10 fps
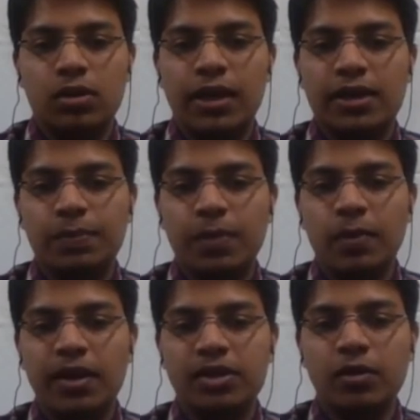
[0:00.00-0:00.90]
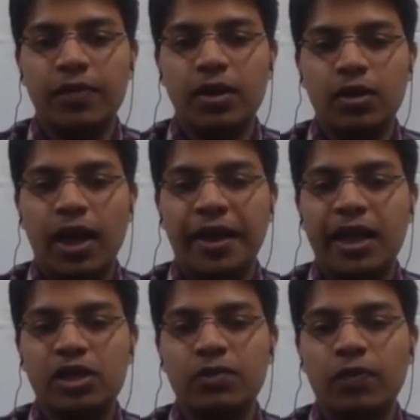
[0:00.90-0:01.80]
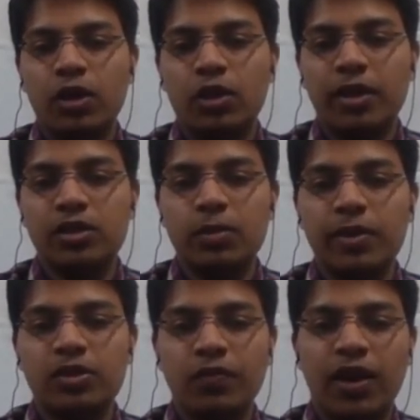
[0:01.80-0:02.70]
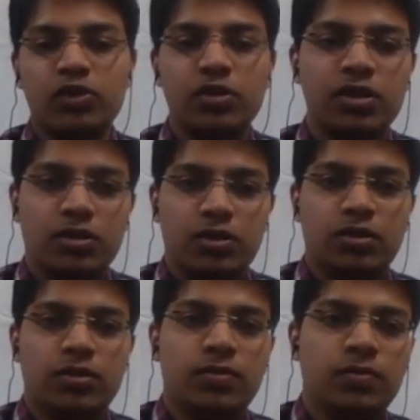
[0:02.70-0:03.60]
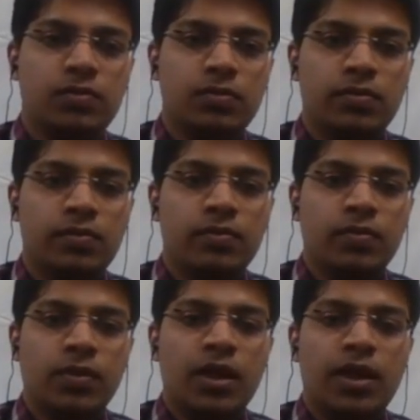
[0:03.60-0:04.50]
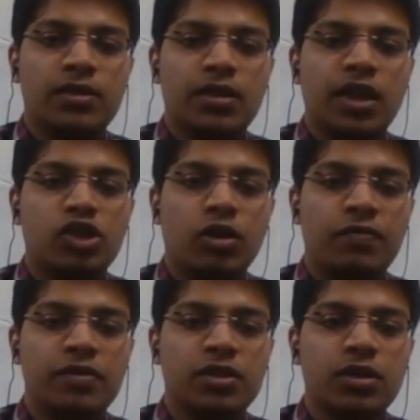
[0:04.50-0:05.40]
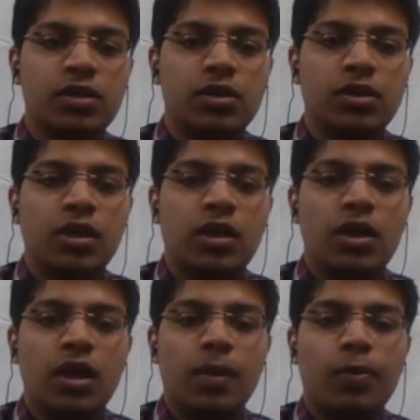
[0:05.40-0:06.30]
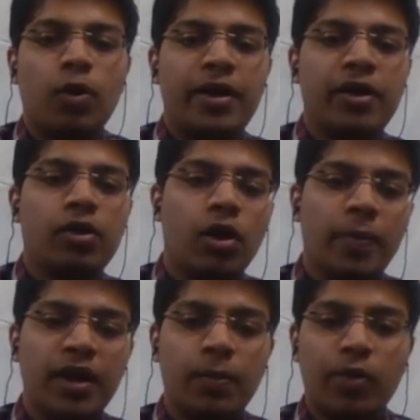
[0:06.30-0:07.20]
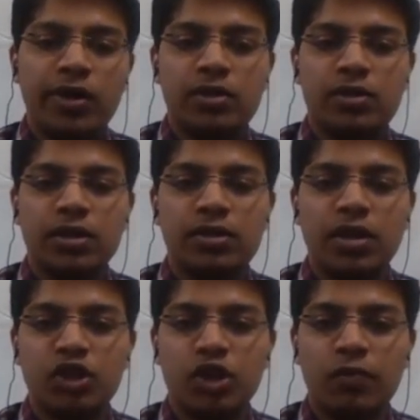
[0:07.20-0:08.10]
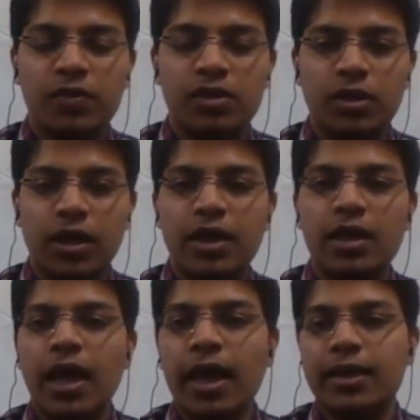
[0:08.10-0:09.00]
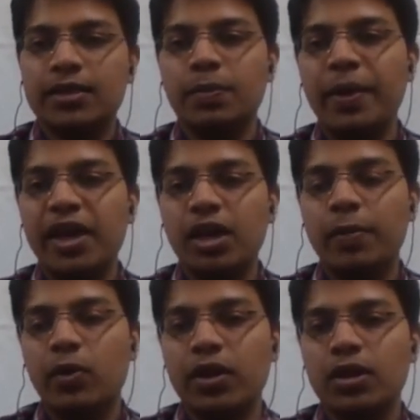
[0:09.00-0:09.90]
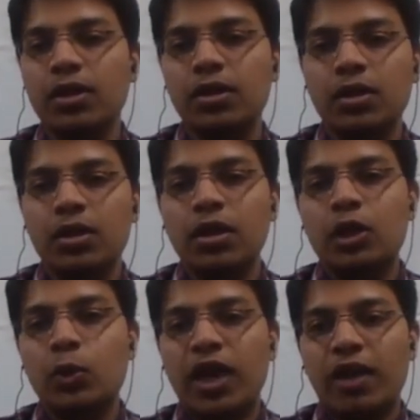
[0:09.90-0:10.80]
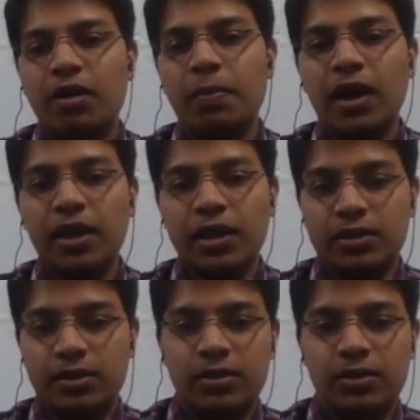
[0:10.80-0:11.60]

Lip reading: He is a public servant and he has to follow the principles of natural justice. Conciliation officer. Appropriate government appoints conciliation officer and he will act as a mediator between the two rival parties.